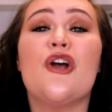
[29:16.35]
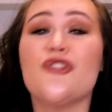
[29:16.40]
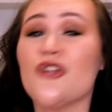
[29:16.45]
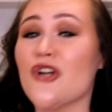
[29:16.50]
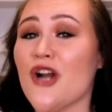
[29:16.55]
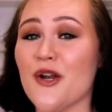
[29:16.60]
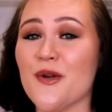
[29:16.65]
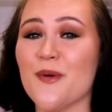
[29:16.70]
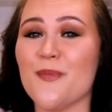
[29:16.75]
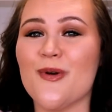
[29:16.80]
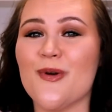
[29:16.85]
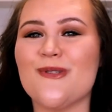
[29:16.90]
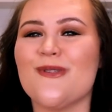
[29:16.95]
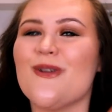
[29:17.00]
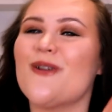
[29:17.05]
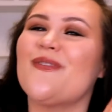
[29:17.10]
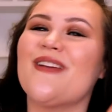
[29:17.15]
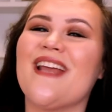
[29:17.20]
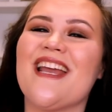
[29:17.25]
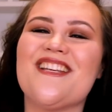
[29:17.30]
turn on your post
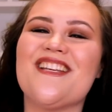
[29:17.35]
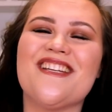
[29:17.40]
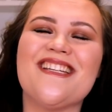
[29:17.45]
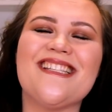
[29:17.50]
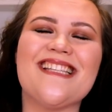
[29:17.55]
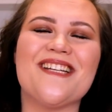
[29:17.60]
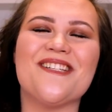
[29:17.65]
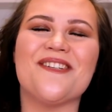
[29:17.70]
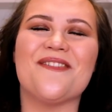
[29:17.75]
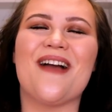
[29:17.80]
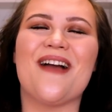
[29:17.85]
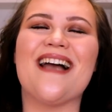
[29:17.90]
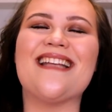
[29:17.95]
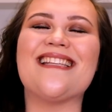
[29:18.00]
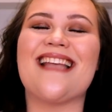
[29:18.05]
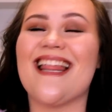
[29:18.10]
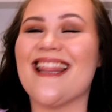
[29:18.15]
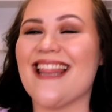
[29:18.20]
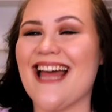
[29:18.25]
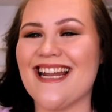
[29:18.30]
notifications, and you
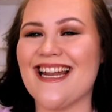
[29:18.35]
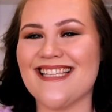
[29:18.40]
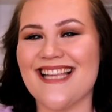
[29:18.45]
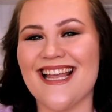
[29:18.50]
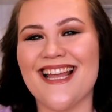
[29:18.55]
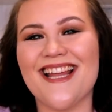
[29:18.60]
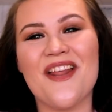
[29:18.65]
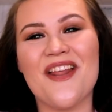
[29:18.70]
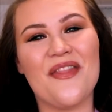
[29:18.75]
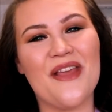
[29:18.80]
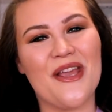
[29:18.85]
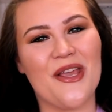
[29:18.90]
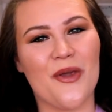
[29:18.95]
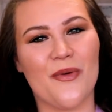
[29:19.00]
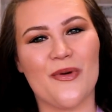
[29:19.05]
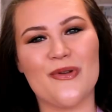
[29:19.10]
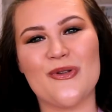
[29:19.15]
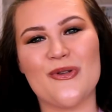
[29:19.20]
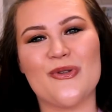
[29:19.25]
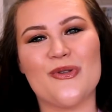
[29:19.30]
guys, that is it. Thank
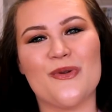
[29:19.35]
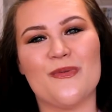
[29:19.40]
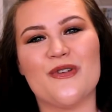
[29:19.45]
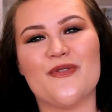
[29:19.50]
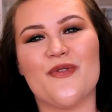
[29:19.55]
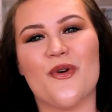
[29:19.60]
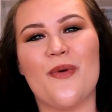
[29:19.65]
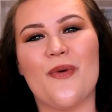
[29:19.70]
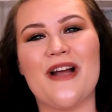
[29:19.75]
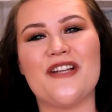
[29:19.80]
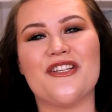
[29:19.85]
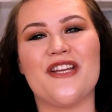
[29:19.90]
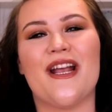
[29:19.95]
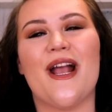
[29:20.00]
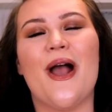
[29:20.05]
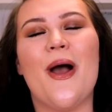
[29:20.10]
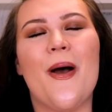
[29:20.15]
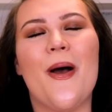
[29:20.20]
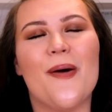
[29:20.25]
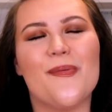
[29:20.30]
you all so, so much for
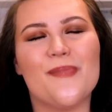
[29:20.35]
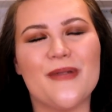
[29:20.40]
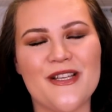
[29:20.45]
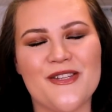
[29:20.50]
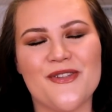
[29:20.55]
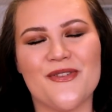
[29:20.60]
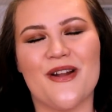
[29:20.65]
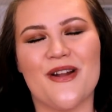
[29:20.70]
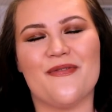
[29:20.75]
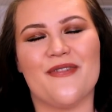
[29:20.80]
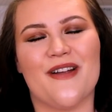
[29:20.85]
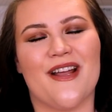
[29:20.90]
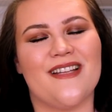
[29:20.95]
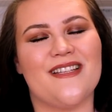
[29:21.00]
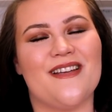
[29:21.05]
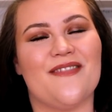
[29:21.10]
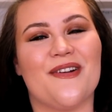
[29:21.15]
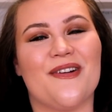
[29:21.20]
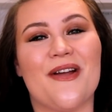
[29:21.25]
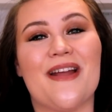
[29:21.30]
watching. Please do not forget
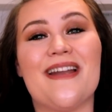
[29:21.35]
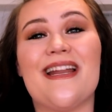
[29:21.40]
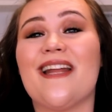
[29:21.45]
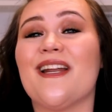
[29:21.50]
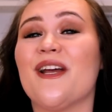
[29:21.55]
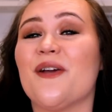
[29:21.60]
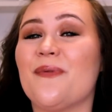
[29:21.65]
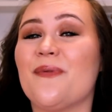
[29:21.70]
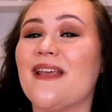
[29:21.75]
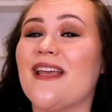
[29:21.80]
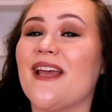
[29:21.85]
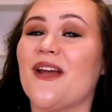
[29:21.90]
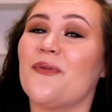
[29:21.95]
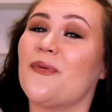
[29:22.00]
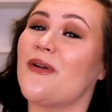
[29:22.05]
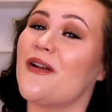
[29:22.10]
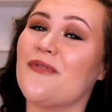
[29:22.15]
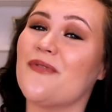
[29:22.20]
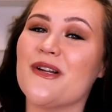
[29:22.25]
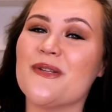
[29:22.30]
to have a great day night, weekend,
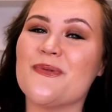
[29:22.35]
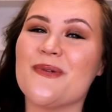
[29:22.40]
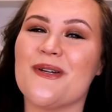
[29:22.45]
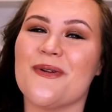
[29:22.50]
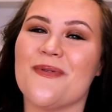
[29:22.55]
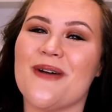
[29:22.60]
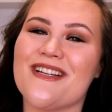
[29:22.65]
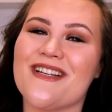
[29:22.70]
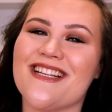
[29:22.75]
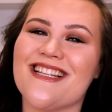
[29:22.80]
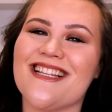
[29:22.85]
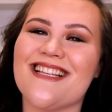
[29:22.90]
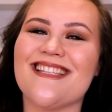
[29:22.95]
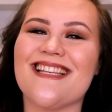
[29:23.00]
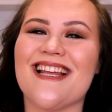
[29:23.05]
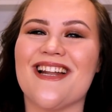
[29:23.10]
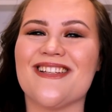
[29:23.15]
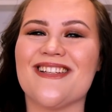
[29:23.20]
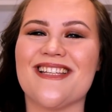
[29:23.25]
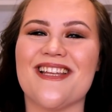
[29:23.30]
whatever it is when you're watching
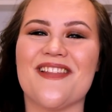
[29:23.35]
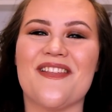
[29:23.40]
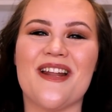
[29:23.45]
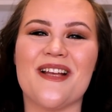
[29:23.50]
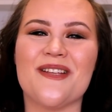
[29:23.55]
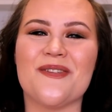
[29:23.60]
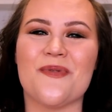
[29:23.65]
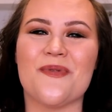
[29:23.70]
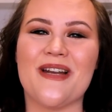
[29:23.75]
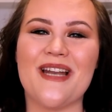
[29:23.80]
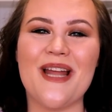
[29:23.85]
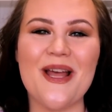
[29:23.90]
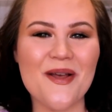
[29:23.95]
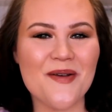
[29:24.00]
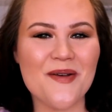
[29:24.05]
this, and I'll see you in the next one.